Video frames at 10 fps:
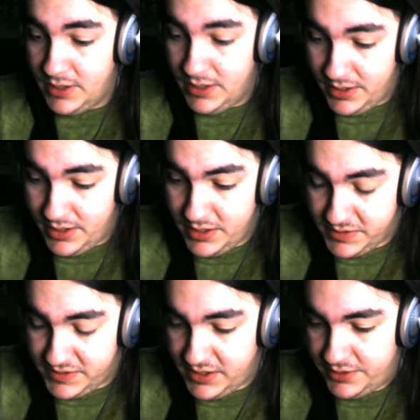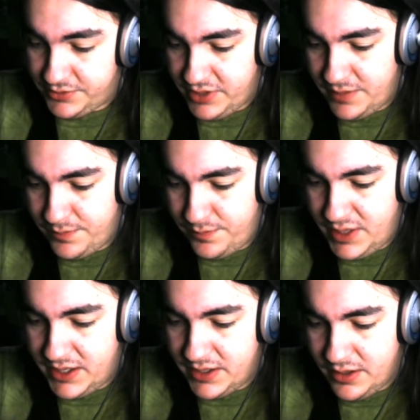this, I'll try to
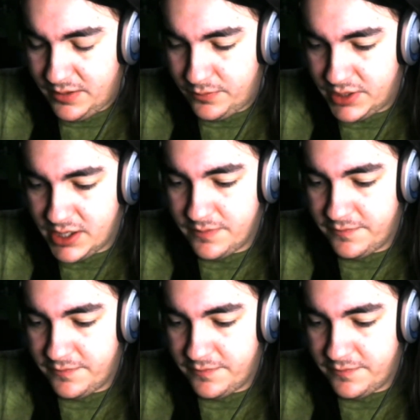pick it up without